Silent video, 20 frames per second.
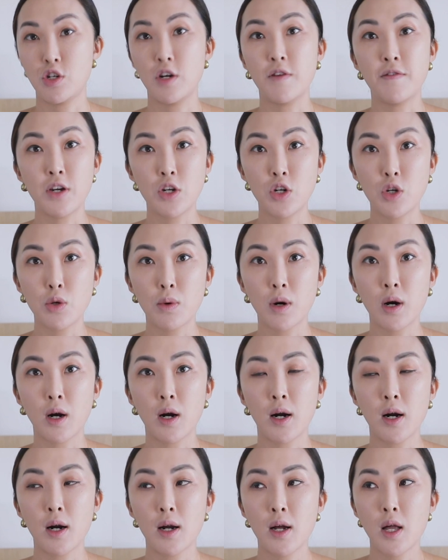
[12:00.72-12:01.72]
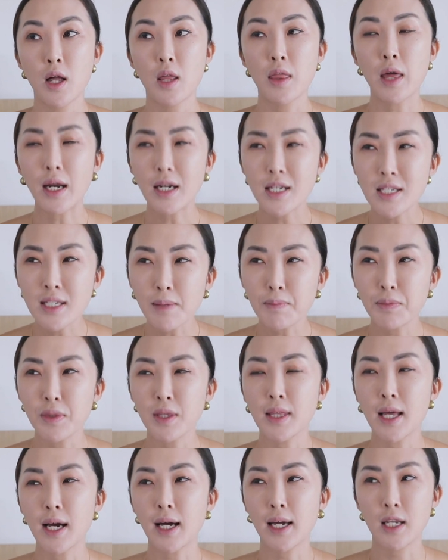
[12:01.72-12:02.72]
driven you are, that is
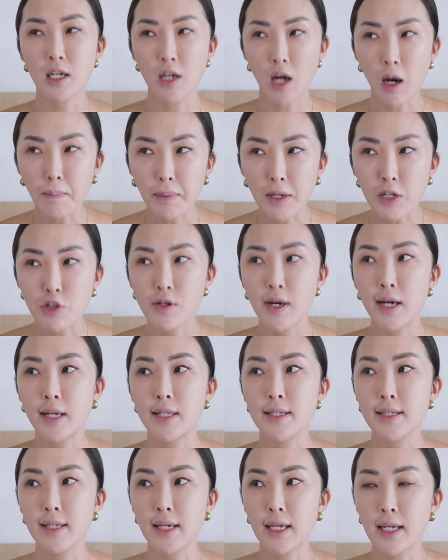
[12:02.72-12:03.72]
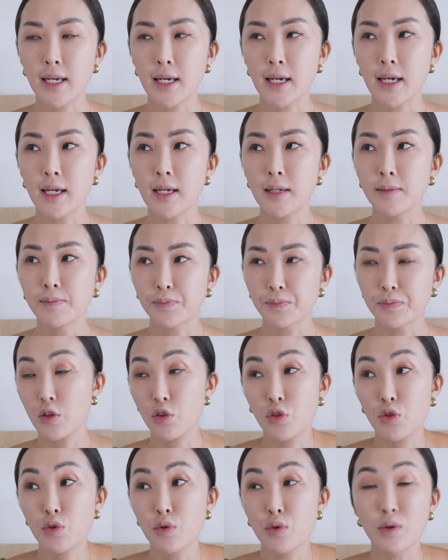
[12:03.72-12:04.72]
something that cannot be translated
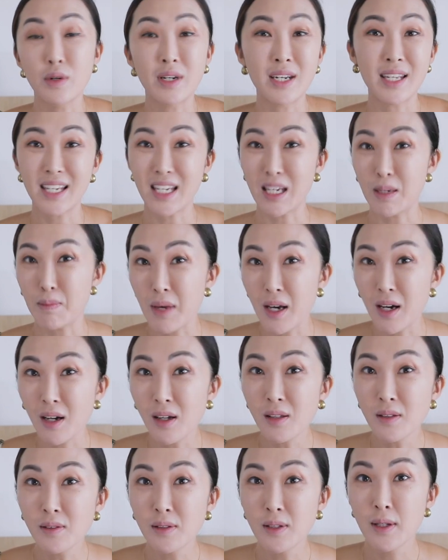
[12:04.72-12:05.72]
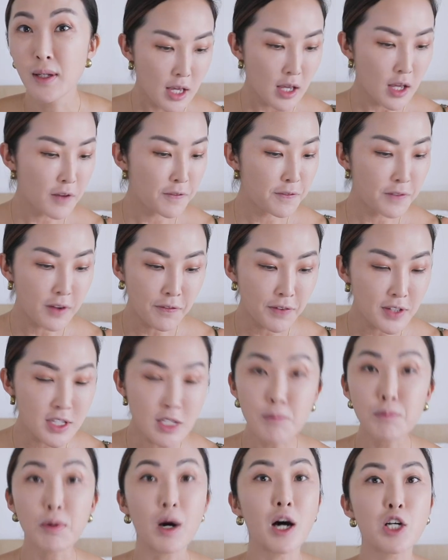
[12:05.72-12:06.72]
through an email. If it's
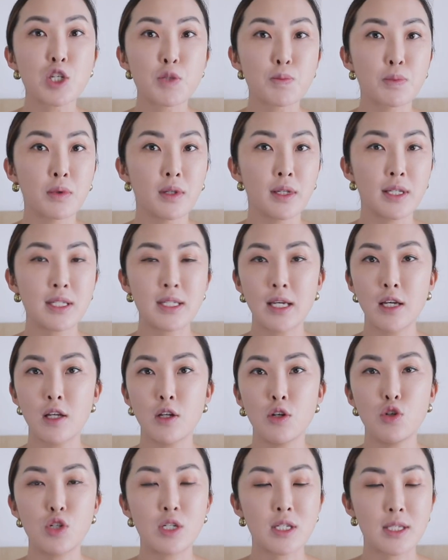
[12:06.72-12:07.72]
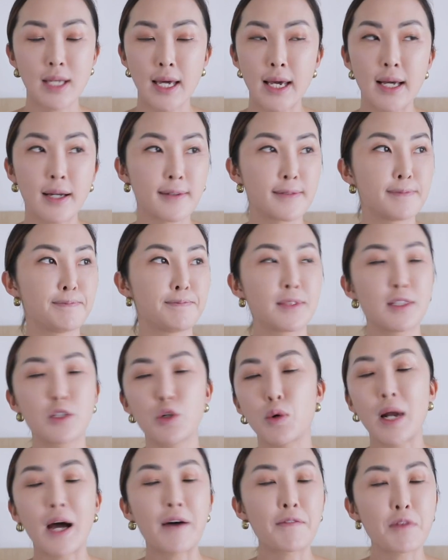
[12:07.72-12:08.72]
impossible, let's say you just like
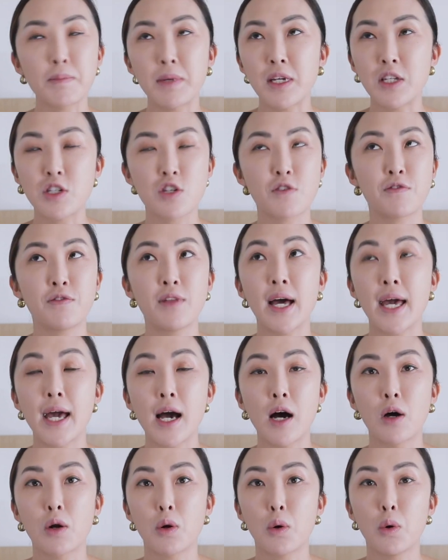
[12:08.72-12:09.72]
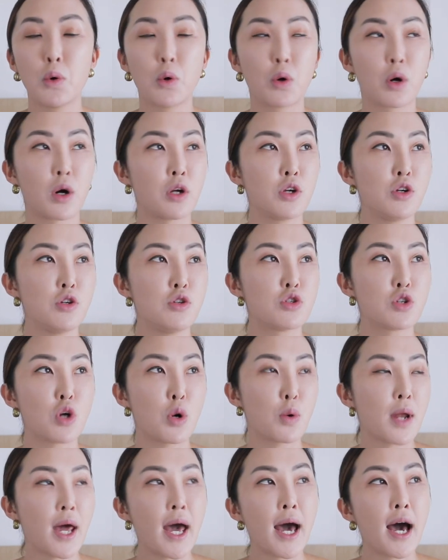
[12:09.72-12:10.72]
don't have the means to fly out, or you
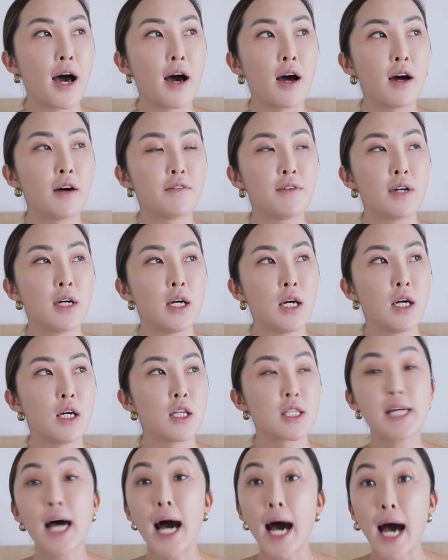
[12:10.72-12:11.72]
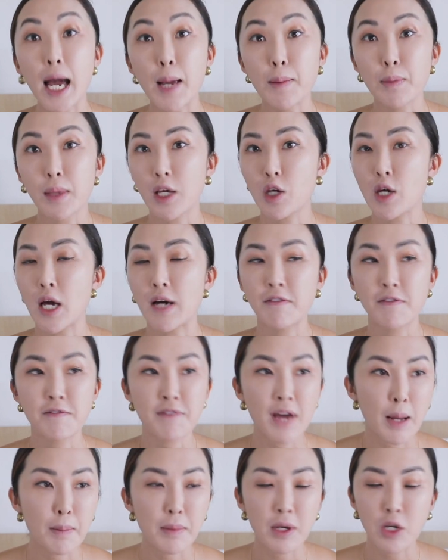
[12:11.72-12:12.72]
don't have time, like you have a
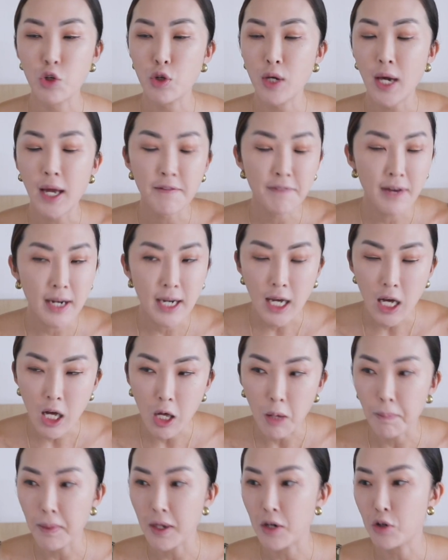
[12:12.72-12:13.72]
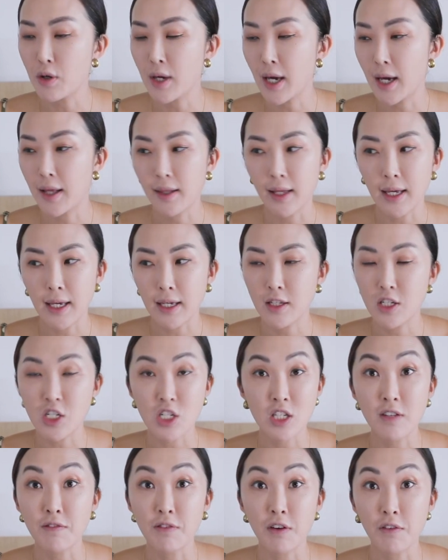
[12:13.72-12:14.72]
family and you can't find help and you can't like
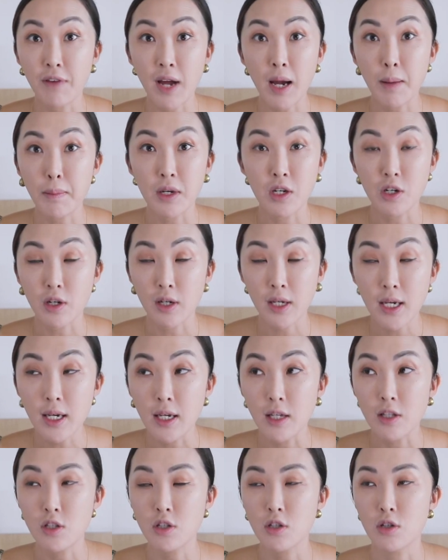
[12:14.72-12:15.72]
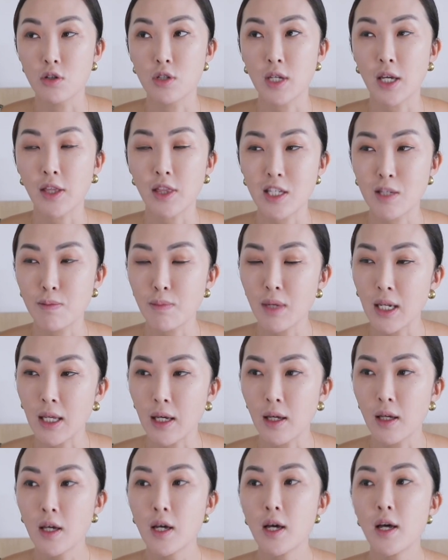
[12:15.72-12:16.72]
just leave your family and your kids to take this
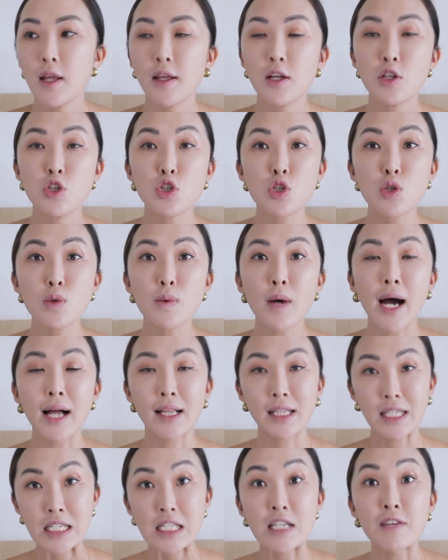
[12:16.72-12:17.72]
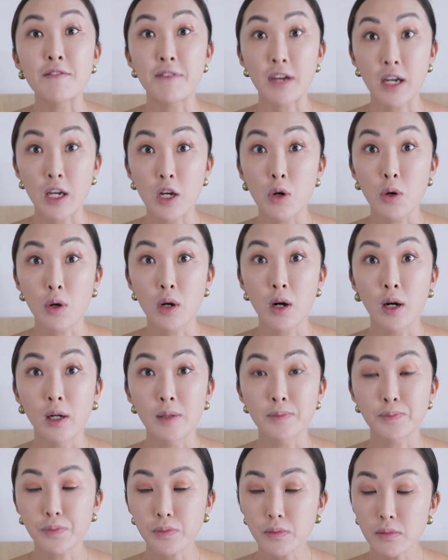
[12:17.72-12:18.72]
meeting, then do at least a video
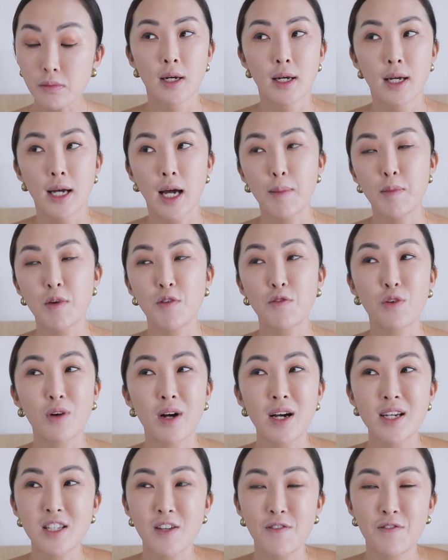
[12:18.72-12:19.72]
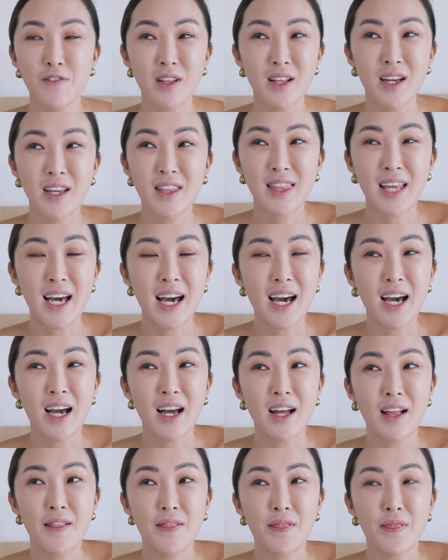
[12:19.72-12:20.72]
call. I mean, for us, I feel like
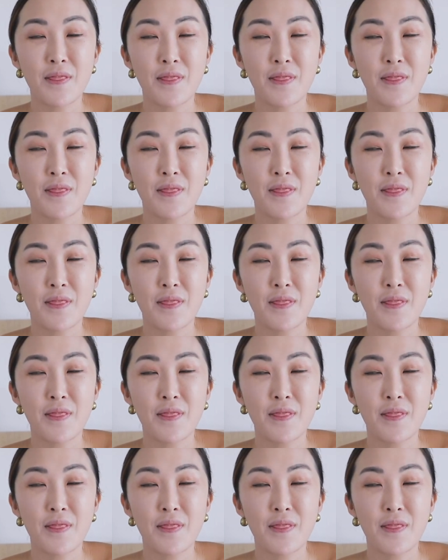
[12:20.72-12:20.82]
that